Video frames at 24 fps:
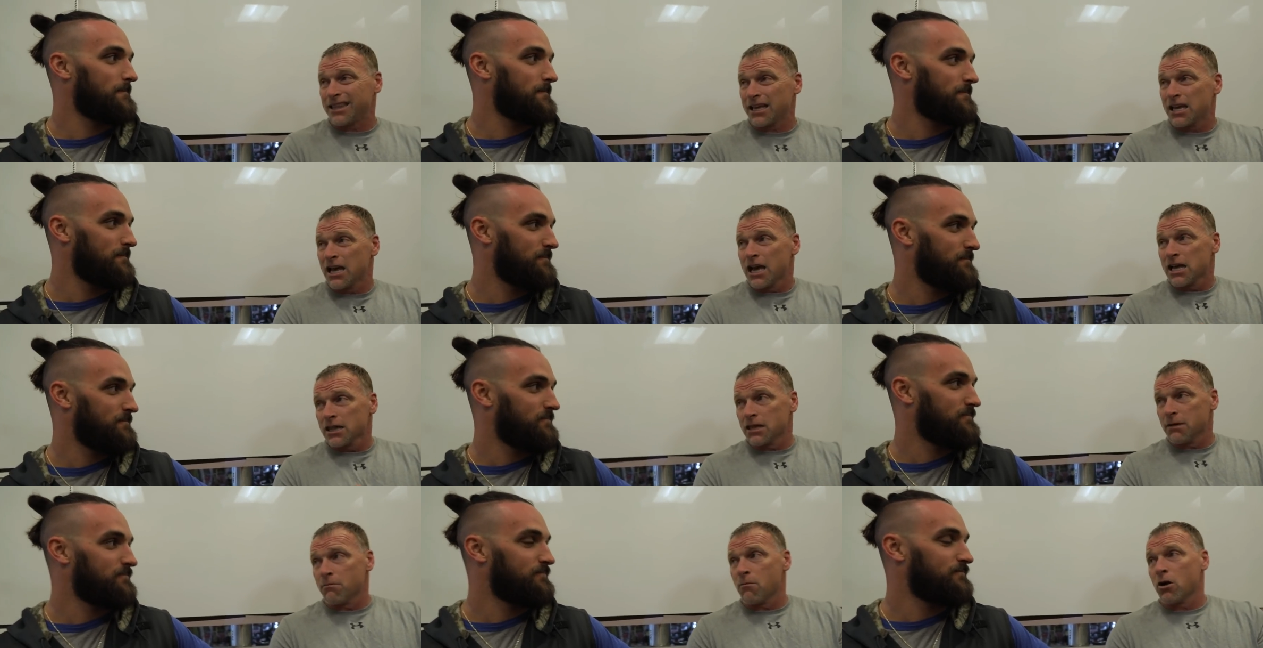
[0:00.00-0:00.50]
Speaker 1: The,
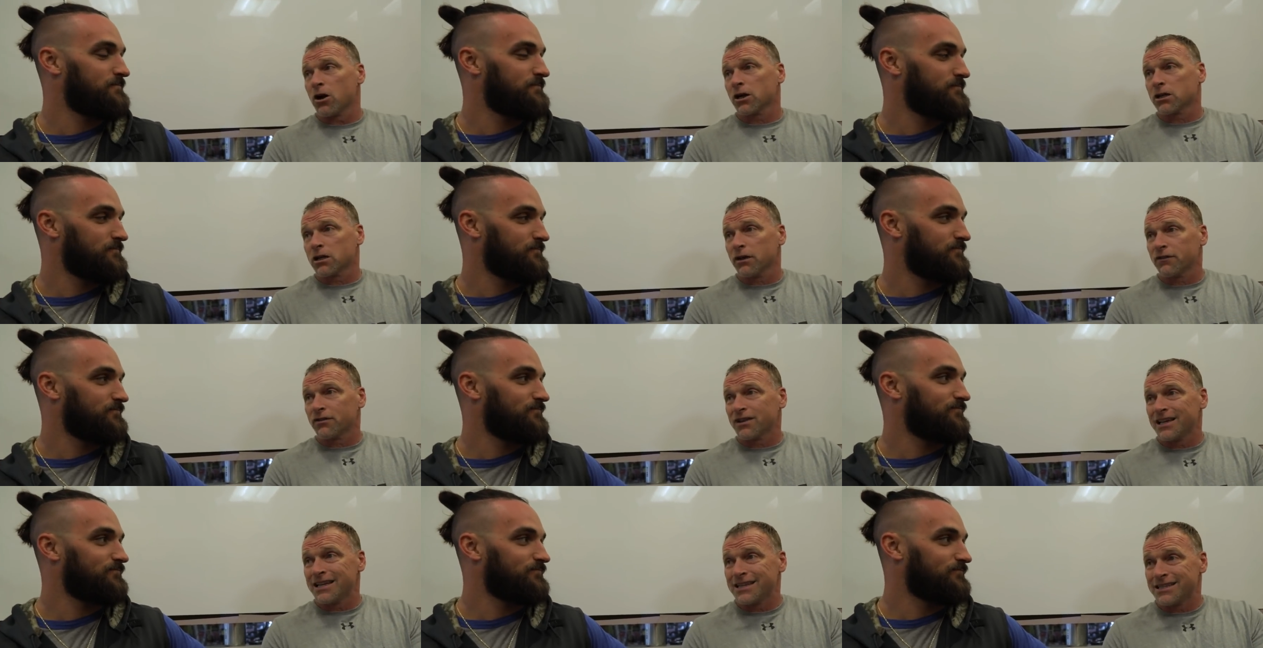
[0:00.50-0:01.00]
the mark
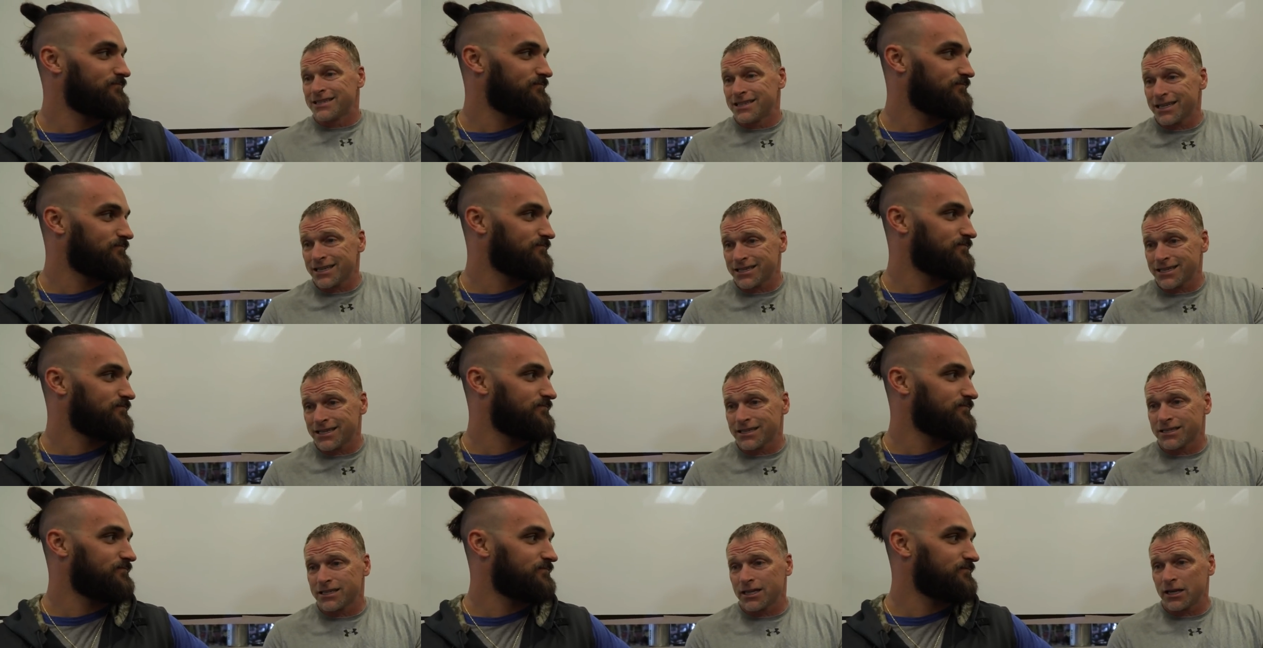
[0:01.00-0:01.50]
of
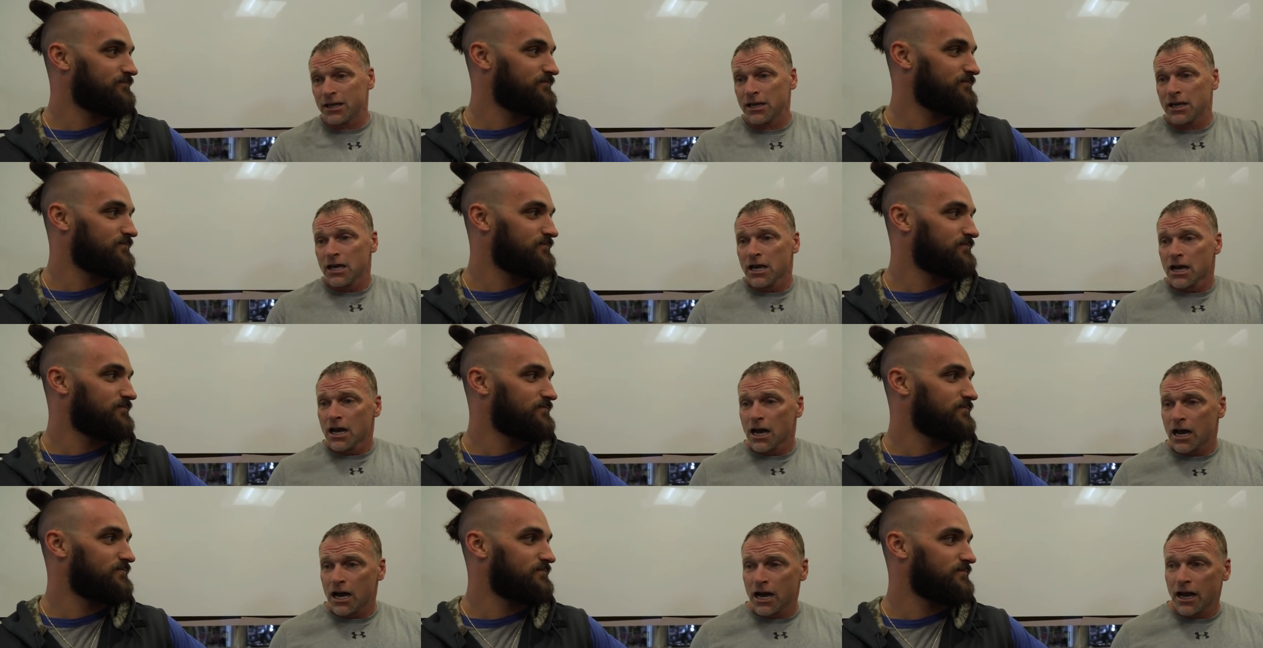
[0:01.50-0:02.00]
consistency
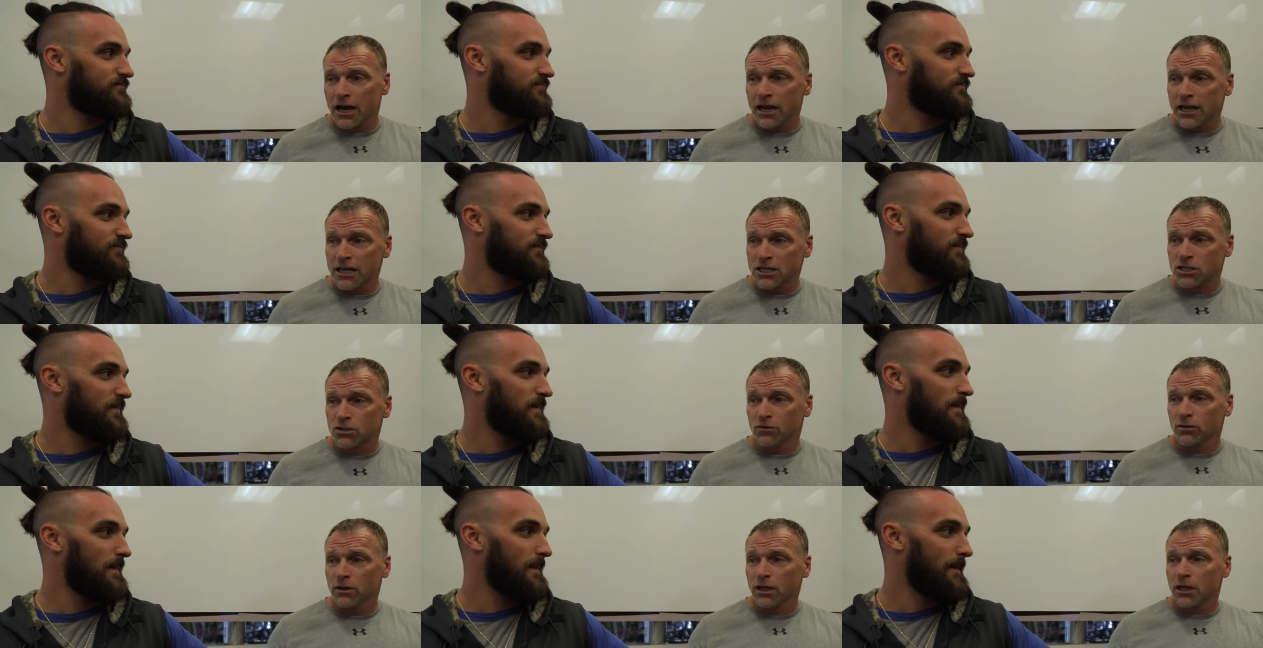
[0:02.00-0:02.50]
uh,
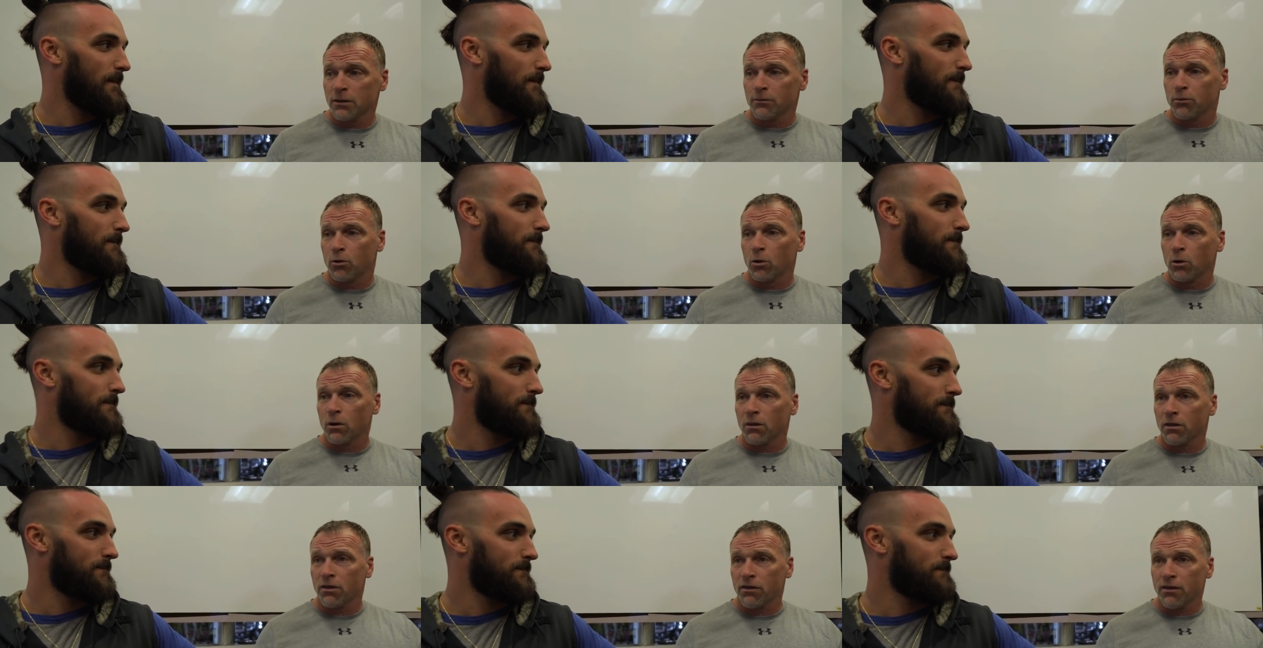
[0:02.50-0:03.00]
is a really
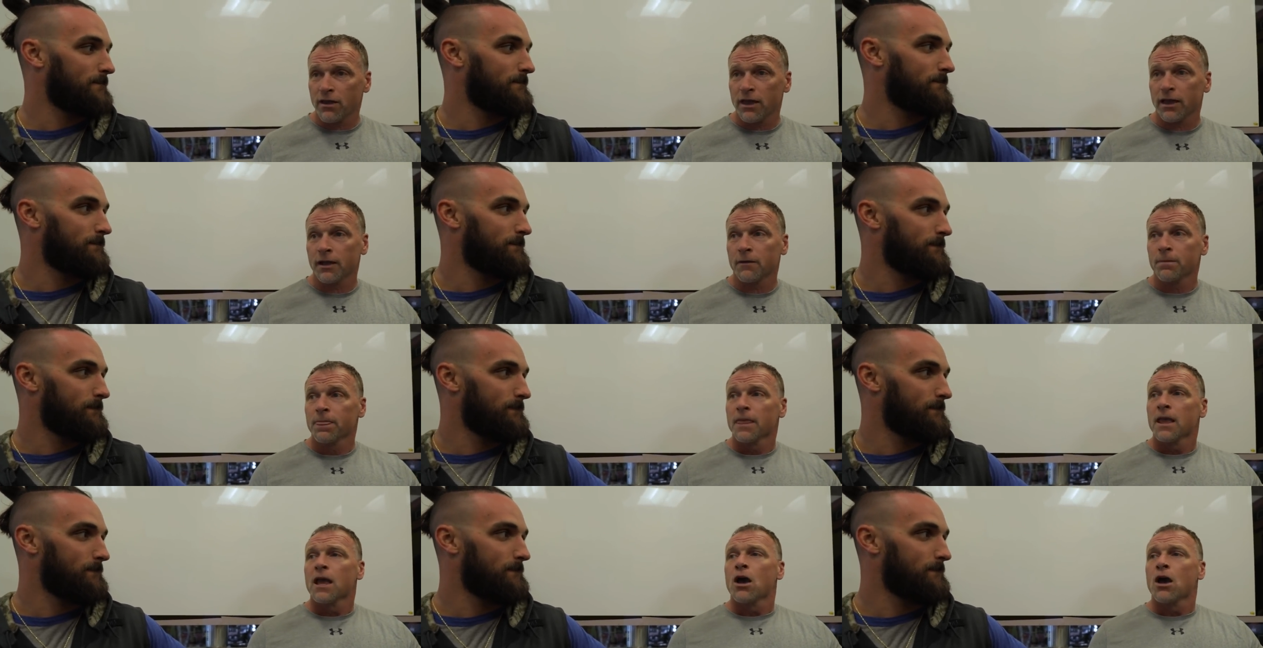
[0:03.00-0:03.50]
important thing.